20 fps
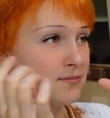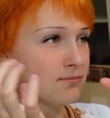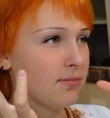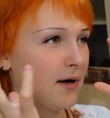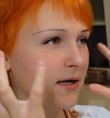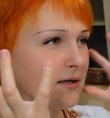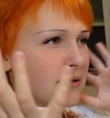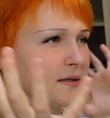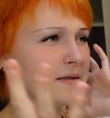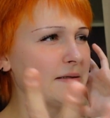
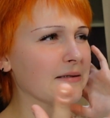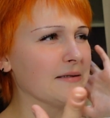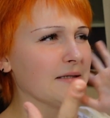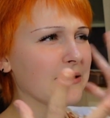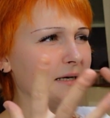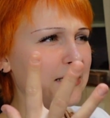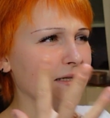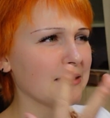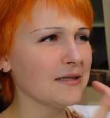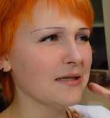but
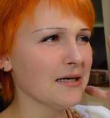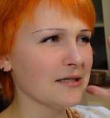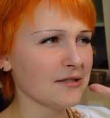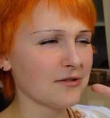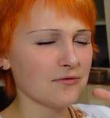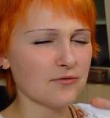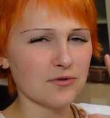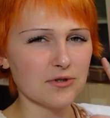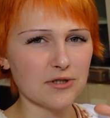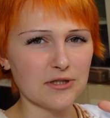it
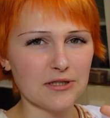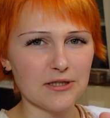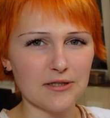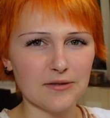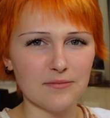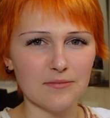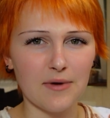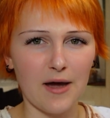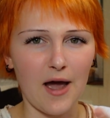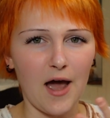doesn't
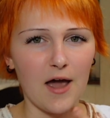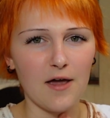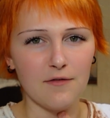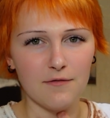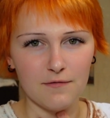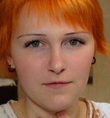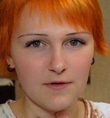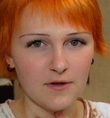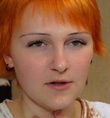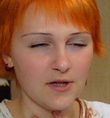really, I
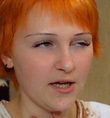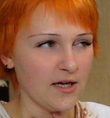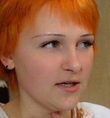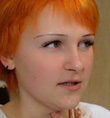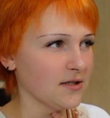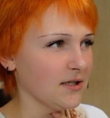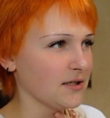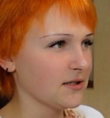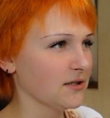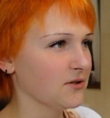feel like it
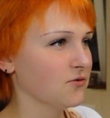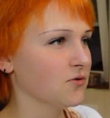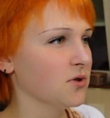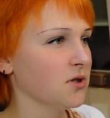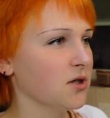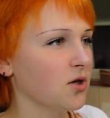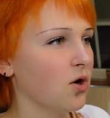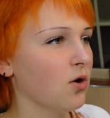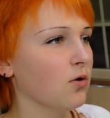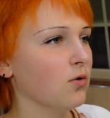doesn't
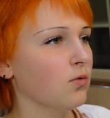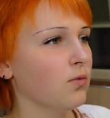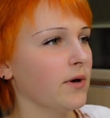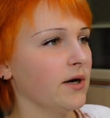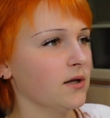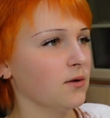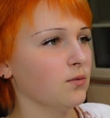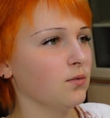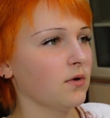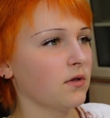really go
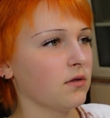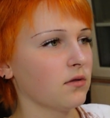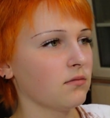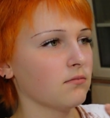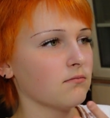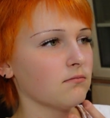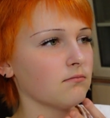well with